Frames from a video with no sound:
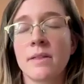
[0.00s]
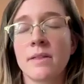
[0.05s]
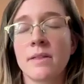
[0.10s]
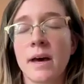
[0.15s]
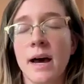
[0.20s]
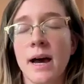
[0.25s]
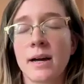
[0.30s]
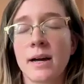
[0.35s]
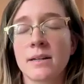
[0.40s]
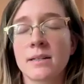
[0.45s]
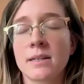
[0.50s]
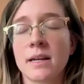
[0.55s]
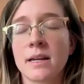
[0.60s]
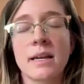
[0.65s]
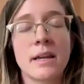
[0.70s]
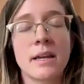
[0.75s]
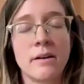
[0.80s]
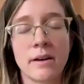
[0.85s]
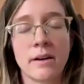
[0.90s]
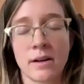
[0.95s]
that
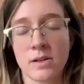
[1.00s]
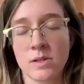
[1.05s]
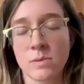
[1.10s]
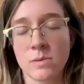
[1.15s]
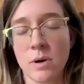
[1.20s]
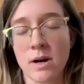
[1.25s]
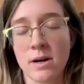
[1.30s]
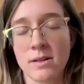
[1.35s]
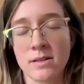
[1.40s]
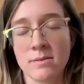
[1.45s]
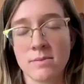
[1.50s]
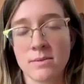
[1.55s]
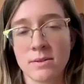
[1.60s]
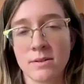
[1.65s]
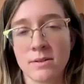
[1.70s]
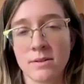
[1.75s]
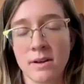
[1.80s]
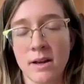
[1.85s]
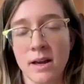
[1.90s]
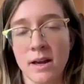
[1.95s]
healing is
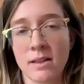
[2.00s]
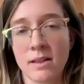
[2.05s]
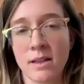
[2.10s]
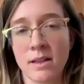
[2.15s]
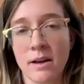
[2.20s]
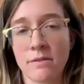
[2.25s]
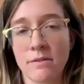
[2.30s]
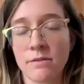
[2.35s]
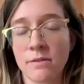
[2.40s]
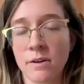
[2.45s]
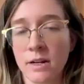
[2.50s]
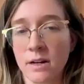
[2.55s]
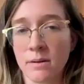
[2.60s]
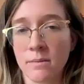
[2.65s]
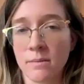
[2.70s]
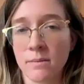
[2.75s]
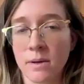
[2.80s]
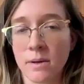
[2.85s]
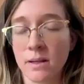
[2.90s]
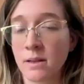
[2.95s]
possible and that
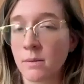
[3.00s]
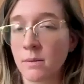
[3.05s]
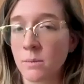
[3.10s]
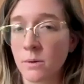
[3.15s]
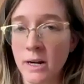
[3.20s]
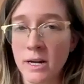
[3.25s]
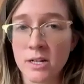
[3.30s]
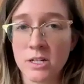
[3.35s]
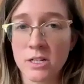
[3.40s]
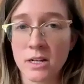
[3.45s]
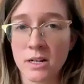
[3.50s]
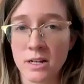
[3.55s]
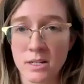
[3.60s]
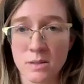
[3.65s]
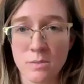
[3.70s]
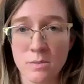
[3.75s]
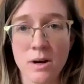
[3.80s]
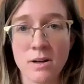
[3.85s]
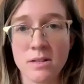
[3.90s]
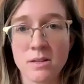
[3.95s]
freedom and liberation
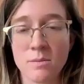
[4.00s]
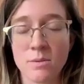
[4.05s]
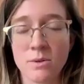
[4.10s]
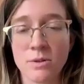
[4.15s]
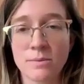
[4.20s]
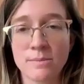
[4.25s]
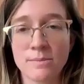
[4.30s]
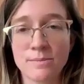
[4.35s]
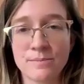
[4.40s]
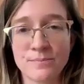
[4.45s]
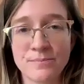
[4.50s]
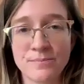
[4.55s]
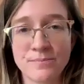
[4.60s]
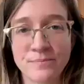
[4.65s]
is possible.